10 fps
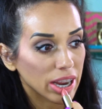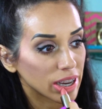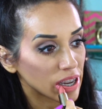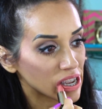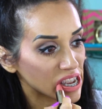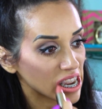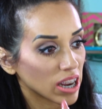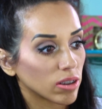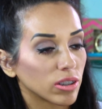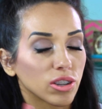And you see
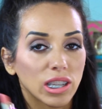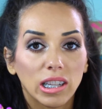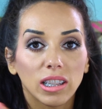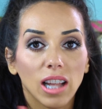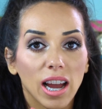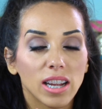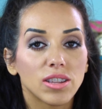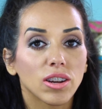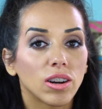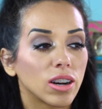how it just
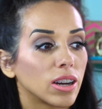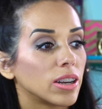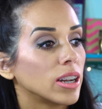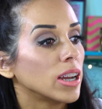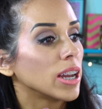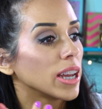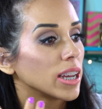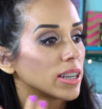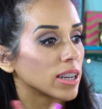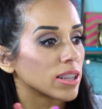glides on.
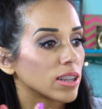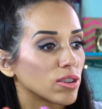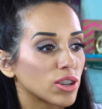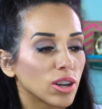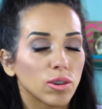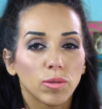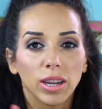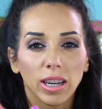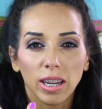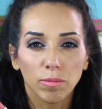It doesn't show
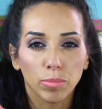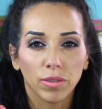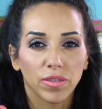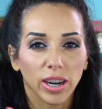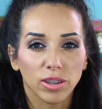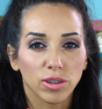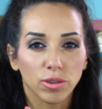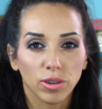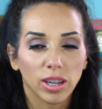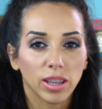any
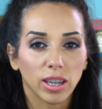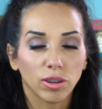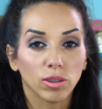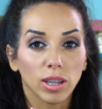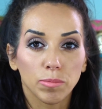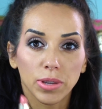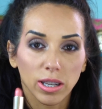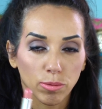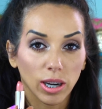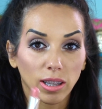imperfections or anything in your lips.
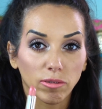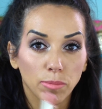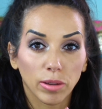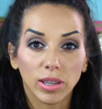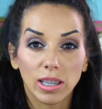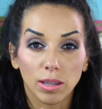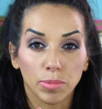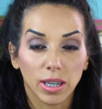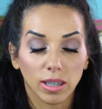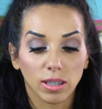That's what I love about these
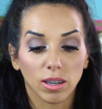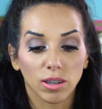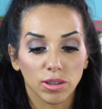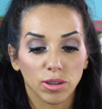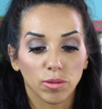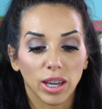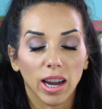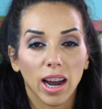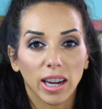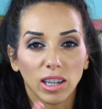lipsticks also. They
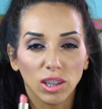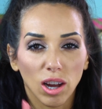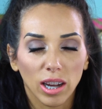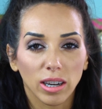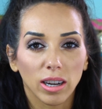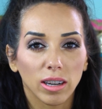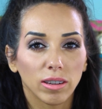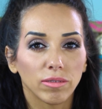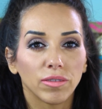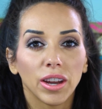hide a lot
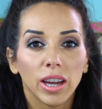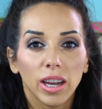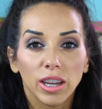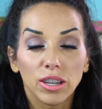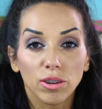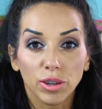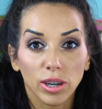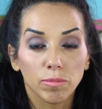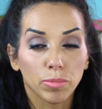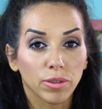of you know,
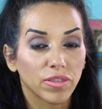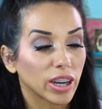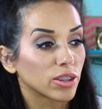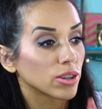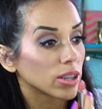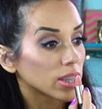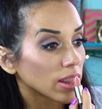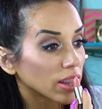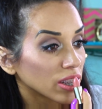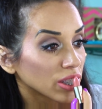your imperfections
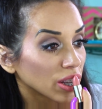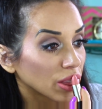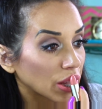and things like